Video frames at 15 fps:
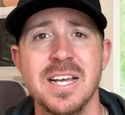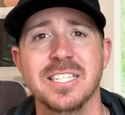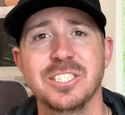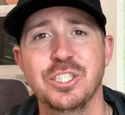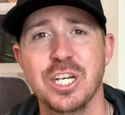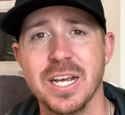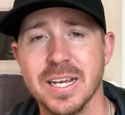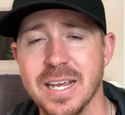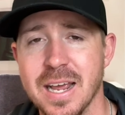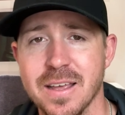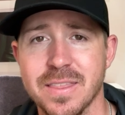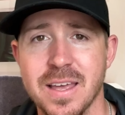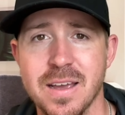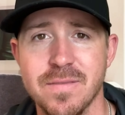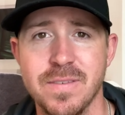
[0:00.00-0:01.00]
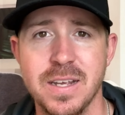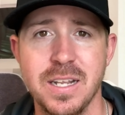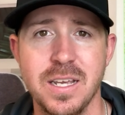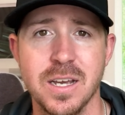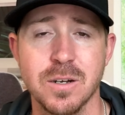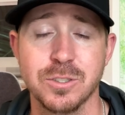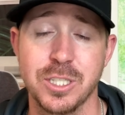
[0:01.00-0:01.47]
check out that
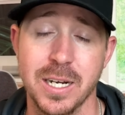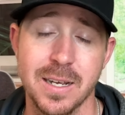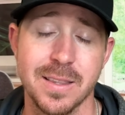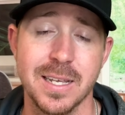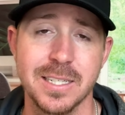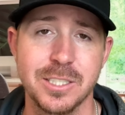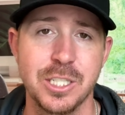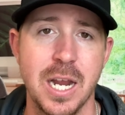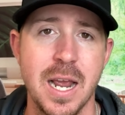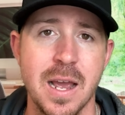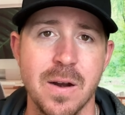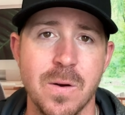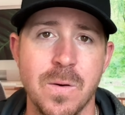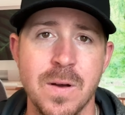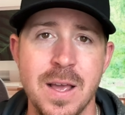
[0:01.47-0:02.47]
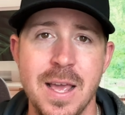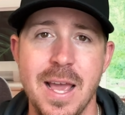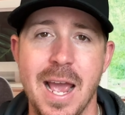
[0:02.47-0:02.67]
video, check out that channel,